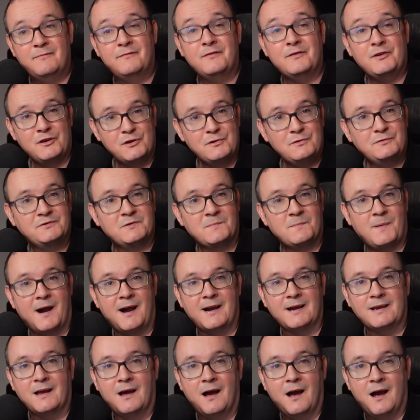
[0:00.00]
for you to
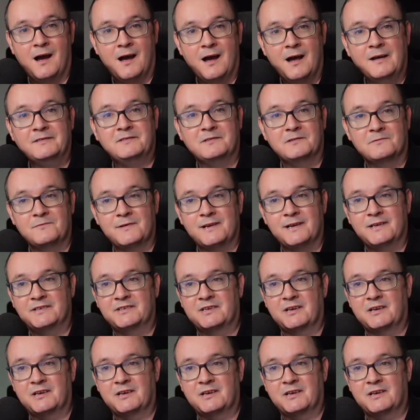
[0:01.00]
buy uh, and to read.